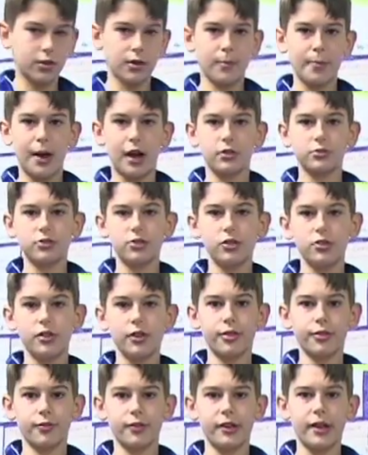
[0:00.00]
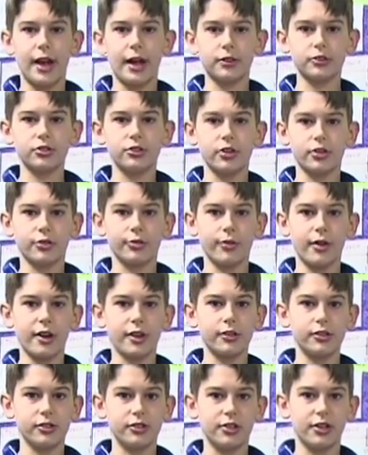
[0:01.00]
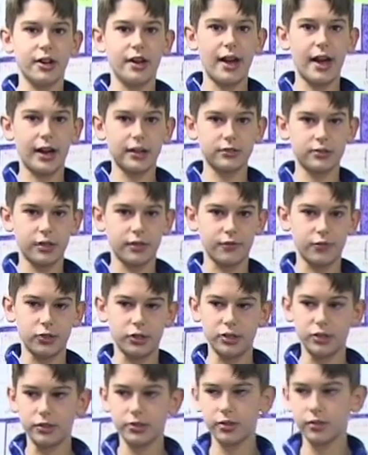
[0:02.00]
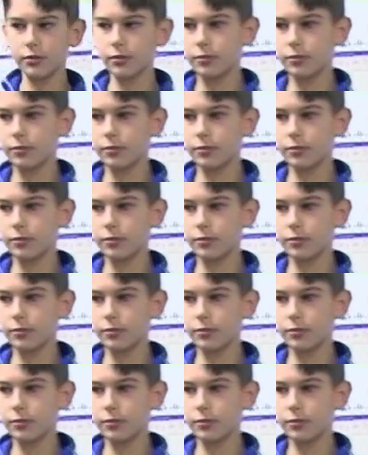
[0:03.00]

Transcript: in about two to three extracurricular activities